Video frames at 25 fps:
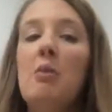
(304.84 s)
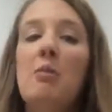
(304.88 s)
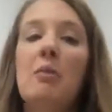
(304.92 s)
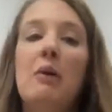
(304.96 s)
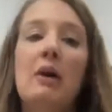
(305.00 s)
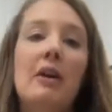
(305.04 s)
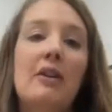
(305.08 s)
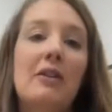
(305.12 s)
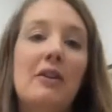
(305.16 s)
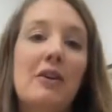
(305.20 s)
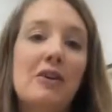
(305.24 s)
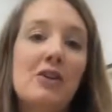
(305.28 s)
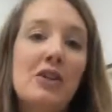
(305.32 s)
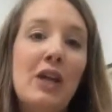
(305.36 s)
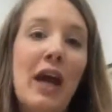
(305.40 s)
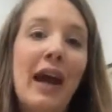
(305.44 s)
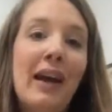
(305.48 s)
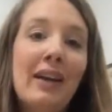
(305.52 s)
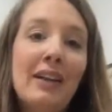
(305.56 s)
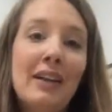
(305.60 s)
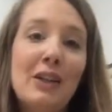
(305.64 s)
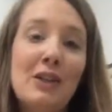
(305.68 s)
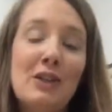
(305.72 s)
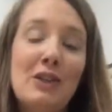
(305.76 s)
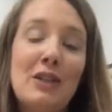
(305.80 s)
But their
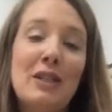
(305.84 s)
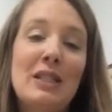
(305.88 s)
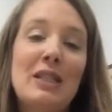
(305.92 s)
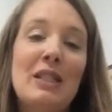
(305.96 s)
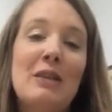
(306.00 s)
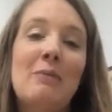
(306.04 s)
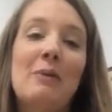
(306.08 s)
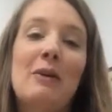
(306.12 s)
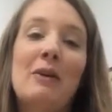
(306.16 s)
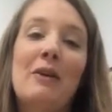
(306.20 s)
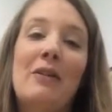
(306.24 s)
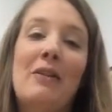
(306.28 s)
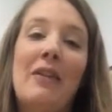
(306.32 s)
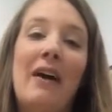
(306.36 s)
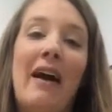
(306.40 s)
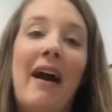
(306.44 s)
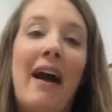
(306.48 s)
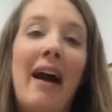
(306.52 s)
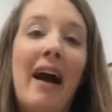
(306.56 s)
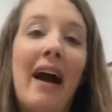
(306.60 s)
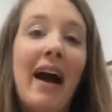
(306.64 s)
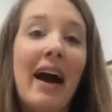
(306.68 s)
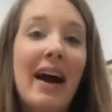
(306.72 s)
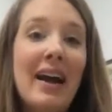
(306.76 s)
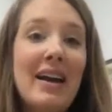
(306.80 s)
challenge is to build the
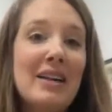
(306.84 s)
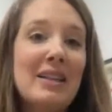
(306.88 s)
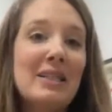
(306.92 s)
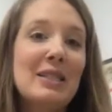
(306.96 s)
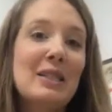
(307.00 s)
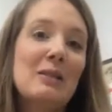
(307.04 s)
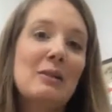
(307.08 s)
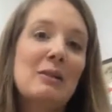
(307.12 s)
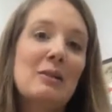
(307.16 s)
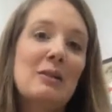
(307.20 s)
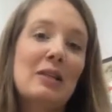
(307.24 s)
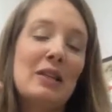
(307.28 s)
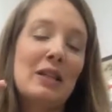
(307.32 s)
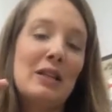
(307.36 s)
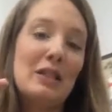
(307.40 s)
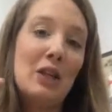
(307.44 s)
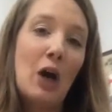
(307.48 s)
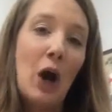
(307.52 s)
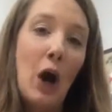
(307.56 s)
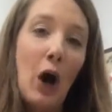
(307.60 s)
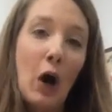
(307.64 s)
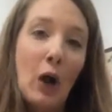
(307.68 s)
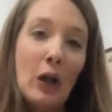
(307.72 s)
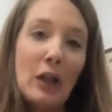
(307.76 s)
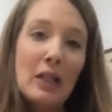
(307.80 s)
highest and
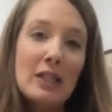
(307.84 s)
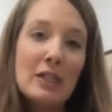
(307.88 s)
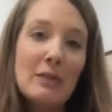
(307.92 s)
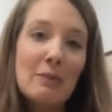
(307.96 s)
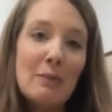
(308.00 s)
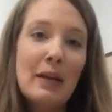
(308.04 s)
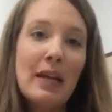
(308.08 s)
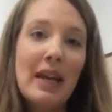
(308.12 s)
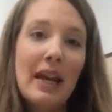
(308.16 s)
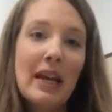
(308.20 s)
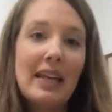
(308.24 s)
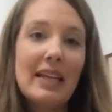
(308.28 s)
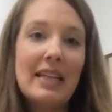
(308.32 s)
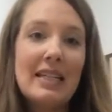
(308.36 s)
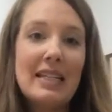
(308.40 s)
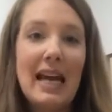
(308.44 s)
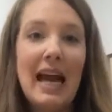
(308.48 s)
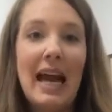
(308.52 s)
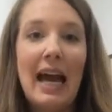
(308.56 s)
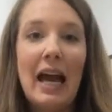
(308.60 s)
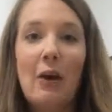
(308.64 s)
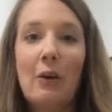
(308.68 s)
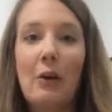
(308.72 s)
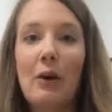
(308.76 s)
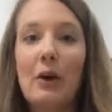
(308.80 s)
tallest spaghetti
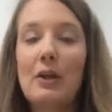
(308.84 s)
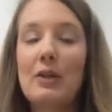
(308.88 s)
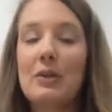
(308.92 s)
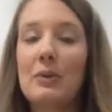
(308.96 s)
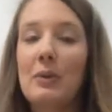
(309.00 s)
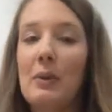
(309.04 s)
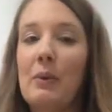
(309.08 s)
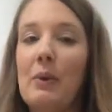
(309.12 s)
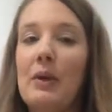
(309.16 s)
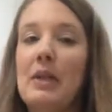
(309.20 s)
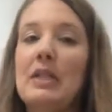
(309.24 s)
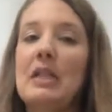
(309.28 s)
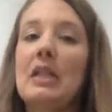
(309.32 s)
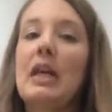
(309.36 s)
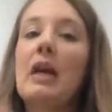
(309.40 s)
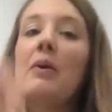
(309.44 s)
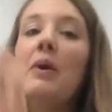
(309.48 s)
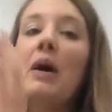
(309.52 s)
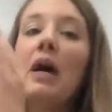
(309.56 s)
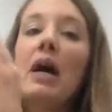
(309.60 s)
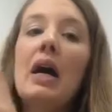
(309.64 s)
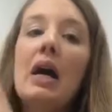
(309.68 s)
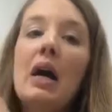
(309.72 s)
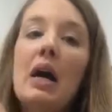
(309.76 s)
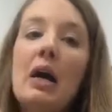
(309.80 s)
tower. So we want it to
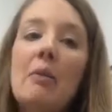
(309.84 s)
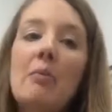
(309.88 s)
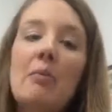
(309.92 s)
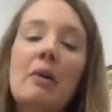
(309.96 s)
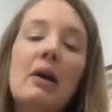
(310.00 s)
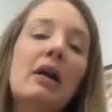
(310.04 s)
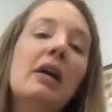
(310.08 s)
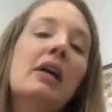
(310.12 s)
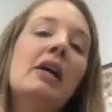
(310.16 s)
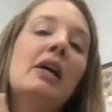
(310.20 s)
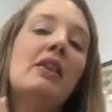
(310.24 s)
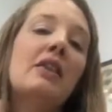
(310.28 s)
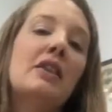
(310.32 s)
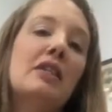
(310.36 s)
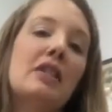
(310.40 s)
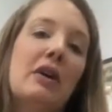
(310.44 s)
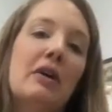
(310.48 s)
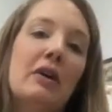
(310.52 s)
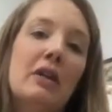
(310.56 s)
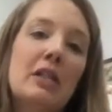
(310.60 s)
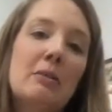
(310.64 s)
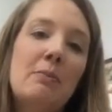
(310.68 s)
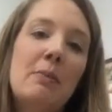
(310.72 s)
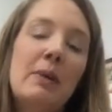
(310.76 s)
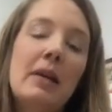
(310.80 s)
go up, the
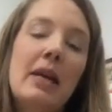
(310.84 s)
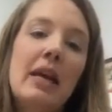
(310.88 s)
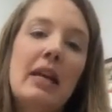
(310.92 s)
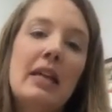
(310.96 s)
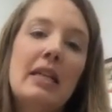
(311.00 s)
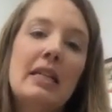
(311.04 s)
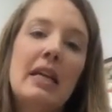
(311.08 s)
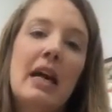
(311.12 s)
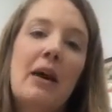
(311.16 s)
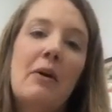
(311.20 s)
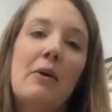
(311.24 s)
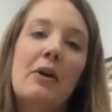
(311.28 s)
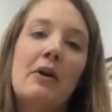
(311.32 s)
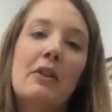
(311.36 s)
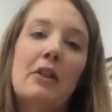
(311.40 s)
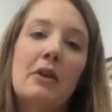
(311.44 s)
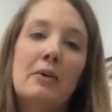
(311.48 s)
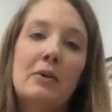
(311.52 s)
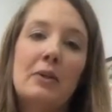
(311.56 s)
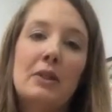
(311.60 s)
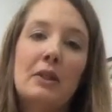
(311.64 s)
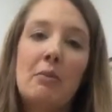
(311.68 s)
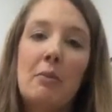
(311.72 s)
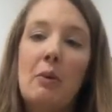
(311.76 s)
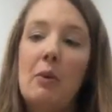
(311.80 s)
tallest spaghetti tower that
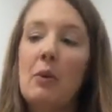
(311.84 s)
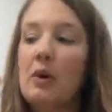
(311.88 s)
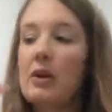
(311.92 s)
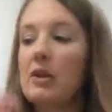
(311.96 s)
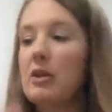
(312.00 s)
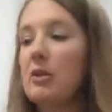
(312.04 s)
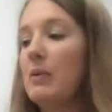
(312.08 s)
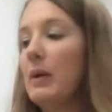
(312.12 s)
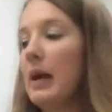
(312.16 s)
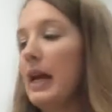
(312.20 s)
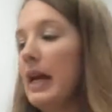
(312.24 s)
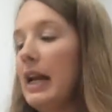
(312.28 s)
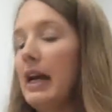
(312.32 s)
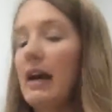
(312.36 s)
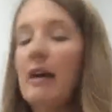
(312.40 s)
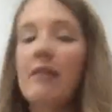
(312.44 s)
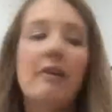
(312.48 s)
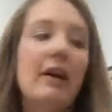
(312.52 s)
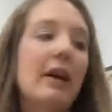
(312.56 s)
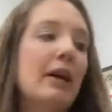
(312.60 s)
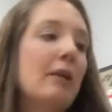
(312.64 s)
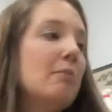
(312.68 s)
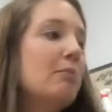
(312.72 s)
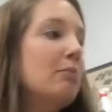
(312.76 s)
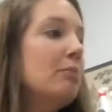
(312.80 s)
will support the weight of
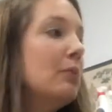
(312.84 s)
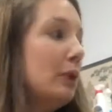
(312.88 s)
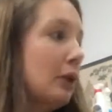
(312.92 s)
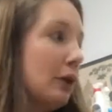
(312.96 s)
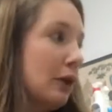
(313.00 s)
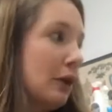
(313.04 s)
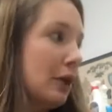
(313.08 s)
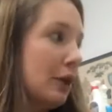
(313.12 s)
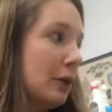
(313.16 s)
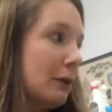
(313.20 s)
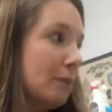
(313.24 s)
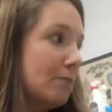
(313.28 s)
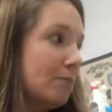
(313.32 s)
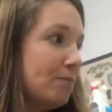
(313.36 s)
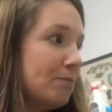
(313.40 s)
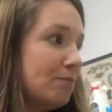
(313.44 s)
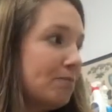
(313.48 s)
a book.